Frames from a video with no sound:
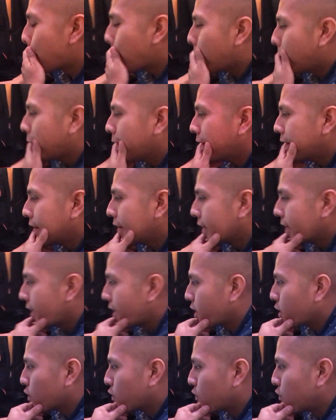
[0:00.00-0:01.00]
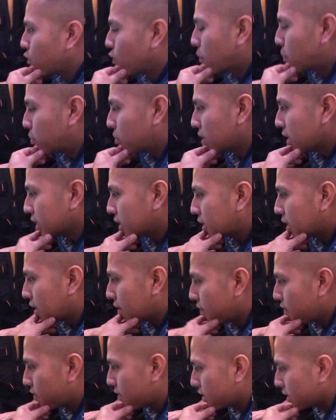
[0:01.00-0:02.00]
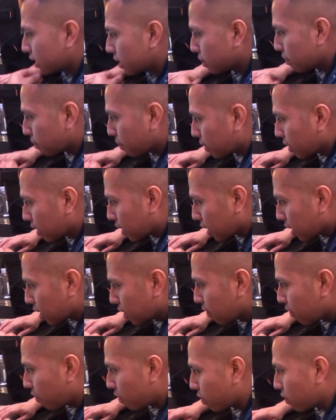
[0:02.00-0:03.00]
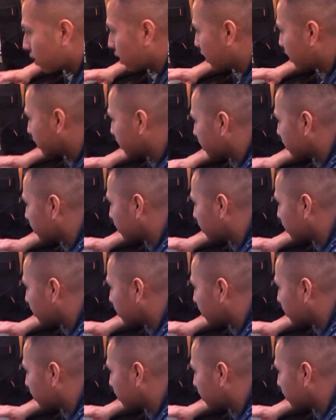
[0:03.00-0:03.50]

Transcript: We're editing the full press conference to get it up for you guys